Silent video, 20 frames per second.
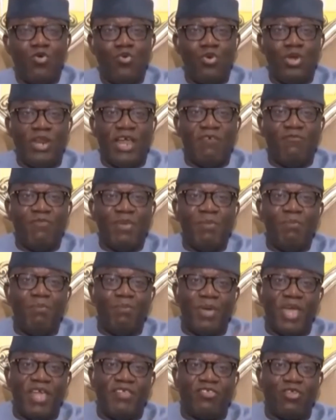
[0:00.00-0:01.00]
would have been
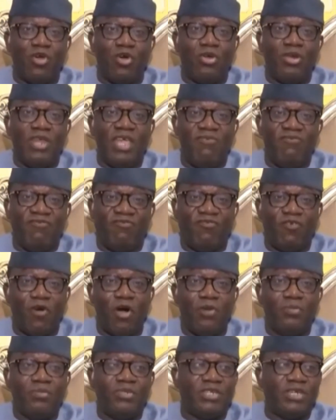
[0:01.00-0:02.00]
based on
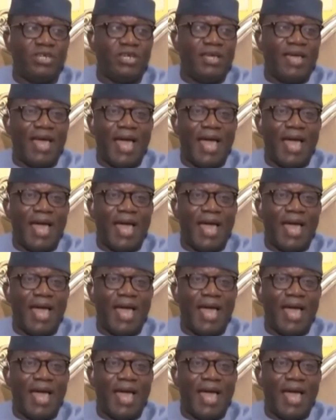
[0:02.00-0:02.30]
informed